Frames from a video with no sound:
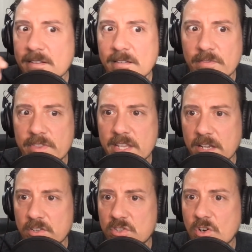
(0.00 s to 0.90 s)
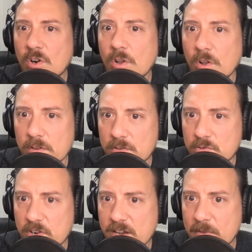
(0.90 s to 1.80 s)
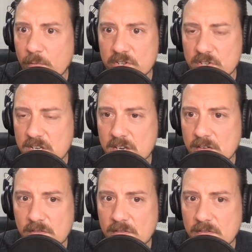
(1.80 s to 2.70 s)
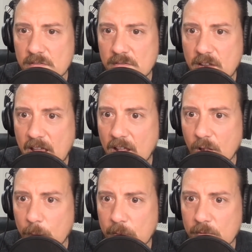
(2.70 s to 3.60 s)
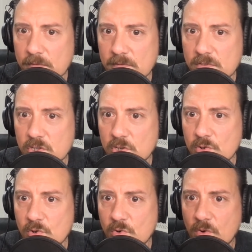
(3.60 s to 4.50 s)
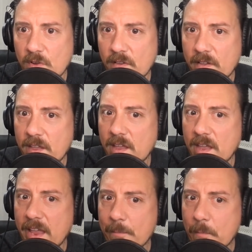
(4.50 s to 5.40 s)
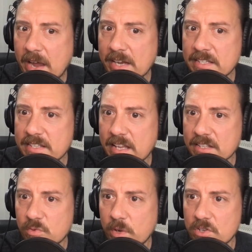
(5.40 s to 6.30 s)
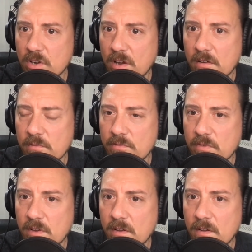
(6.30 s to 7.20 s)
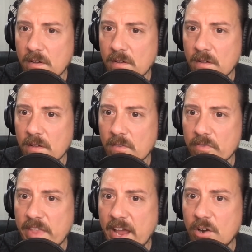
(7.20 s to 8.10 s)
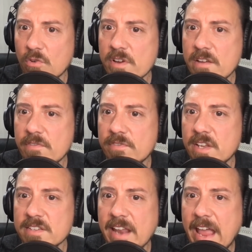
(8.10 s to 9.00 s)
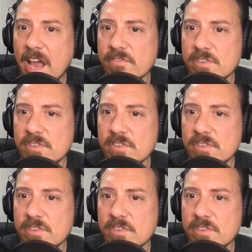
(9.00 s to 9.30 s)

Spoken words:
the external treatment, which didn't help, to a mindset switch of that grief doesn't have to